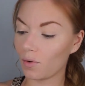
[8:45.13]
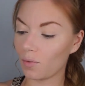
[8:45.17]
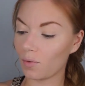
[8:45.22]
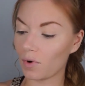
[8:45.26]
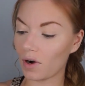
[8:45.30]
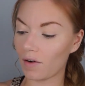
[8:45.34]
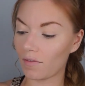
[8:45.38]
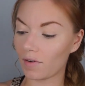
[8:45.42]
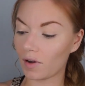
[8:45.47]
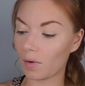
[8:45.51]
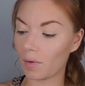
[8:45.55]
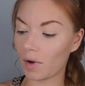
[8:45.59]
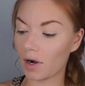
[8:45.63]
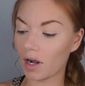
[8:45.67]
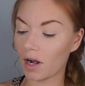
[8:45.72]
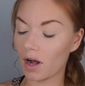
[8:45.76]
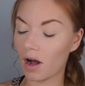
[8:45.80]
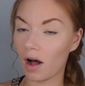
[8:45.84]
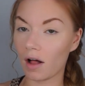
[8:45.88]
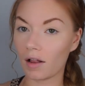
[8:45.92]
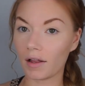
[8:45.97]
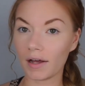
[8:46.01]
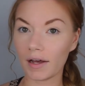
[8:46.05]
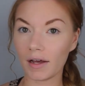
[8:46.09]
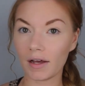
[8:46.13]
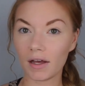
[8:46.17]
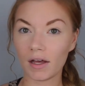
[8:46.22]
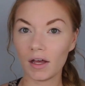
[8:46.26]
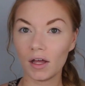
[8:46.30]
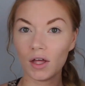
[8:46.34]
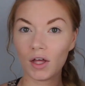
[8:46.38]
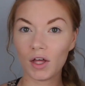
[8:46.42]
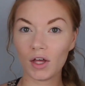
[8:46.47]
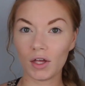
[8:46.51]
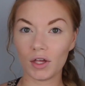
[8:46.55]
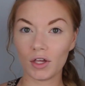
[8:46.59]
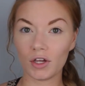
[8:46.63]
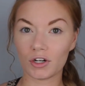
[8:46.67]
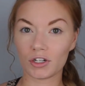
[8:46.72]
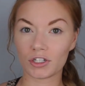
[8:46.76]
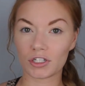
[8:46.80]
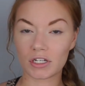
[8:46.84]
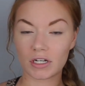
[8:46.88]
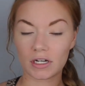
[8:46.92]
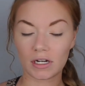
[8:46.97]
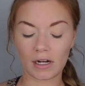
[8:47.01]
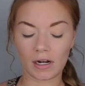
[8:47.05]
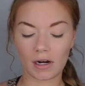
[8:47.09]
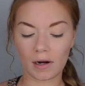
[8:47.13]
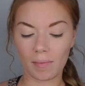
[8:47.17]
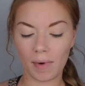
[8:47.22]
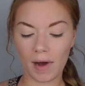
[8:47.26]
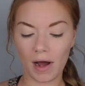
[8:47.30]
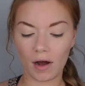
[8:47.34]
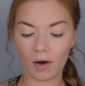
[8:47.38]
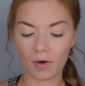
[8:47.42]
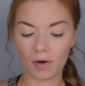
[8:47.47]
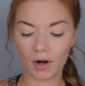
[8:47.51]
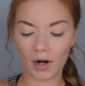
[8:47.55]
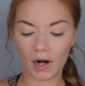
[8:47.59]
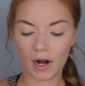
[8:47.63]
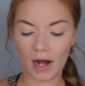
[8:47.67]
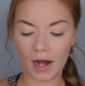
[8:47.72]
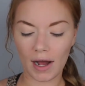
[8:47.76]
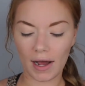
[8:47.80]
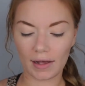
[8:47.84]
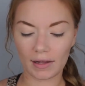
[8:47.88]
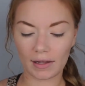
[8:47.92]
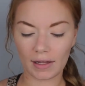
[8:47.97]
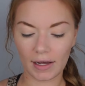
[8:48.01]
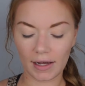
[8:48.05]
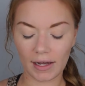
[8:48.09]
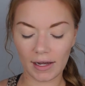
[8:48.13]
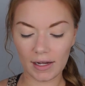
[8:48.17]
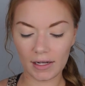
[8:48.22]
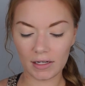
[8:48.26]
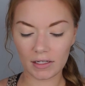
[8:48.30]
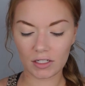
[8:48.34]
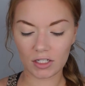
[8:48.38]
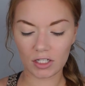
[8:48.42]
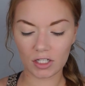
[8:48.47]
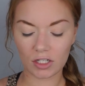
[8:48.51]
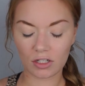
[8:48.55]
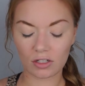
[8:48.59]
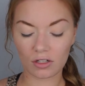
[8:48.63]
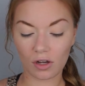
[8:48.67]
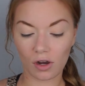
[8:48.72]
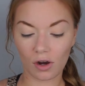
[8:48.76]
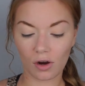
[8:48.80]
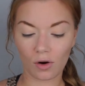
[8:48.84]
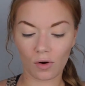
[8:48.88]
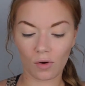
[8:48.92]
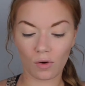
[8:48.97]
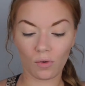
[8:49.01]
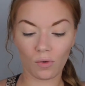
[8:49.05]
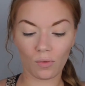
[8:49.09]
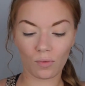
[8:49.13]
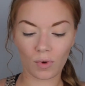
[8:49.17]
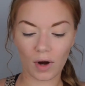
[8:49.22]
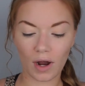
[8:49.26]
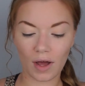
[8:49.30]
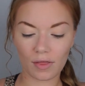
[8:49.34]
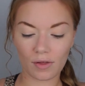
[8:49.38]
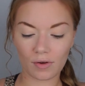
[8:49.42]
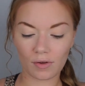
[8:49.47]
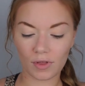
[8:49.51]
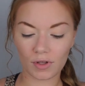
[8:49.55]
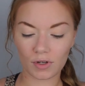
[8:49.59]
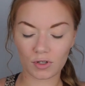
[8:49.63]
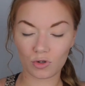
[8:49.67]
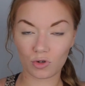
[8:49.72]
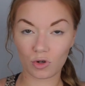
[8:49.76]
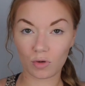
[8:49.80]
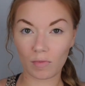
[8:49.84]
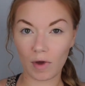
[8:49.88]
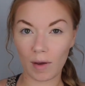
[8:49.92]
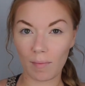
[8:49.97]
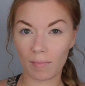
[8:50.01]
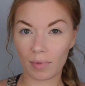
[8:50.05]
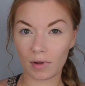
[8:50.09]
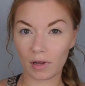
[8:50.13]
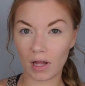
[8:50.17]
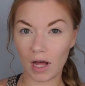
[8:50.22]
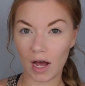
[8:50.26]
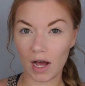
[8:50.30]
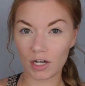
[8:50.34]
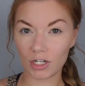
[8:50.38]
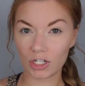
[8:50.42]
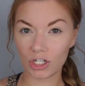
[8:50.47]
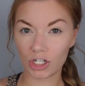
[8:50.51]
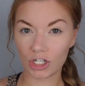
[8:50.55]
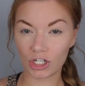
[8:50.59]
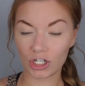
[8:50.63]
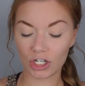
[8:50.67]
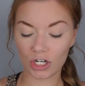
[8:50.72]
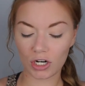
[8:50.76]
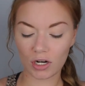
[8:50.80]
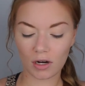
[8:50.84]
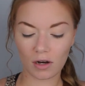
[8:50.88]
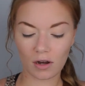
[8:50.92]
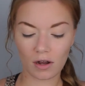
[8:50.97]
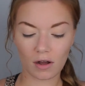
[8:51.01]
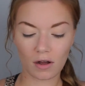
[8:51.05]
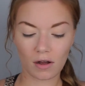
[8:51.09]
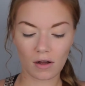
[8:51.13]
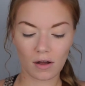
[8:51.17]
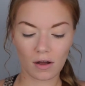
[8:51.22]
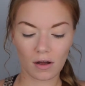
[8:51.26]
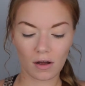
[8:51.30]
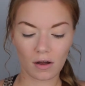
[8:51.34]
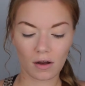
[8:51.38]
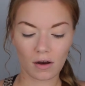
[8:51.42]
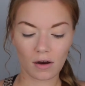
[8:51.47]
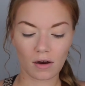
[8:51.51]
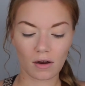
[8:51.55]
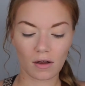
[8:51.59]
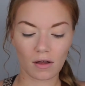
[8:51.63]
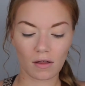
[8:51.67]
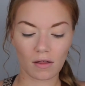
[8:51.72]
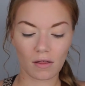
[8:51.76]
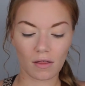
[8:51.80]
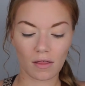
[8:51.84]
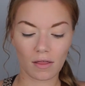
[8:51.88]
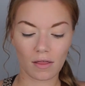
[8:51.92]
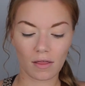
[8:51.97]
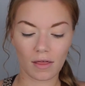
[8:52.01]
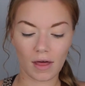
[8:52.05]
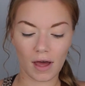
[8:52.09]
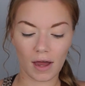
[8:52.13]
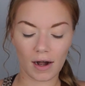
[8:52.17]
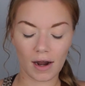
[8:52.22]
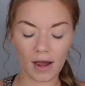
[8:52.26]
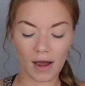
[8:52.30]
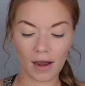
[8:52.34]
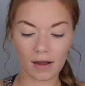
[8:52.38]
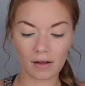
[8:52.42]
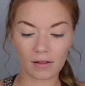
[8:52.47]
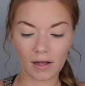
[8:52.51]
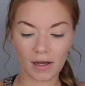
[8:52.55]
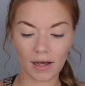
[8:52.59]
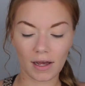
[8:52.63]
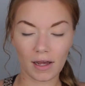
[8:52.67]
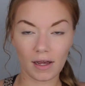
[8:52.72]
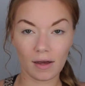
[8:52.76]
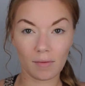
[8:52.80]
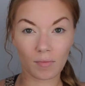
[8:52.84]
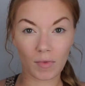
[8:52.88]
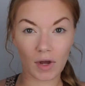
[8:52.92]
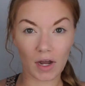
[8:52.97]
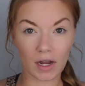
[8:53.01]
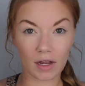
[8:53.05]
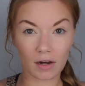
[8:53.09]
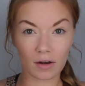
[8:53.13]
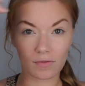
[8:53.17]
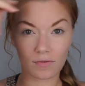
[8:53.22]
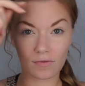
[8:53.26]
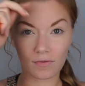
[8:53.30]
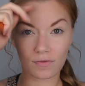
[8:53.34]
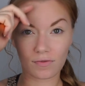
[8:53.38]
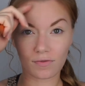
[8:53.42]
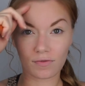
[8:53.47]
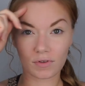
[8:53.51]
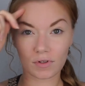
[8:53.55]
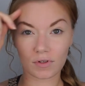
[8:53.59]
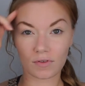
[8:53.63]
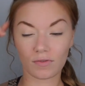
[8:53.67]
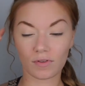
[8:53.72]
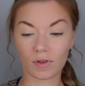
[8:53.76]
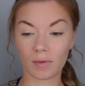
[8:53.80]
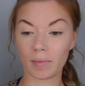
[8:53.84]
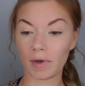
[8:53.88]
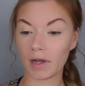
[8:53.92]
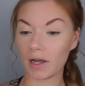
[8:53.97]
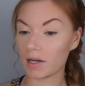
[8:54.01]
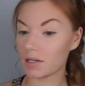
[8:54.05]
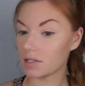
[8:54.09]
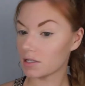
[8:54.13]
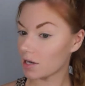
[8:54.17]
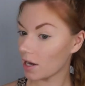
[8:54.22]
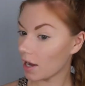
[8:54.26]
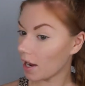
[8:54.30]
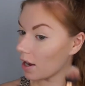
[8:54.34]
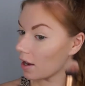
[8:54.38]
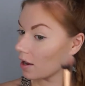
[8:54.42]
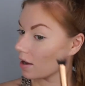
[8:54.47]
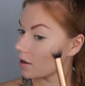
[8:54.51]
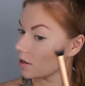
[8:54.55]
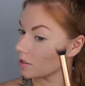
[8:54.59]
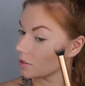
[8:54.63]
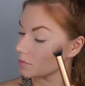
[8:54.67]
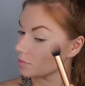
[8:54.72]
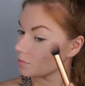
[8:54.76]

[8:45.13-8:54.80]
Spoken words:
whatever you want to call it, you're just gonna need a powder highlight. So rather than doing my blush, then highlight, I'm kind of flipping it today.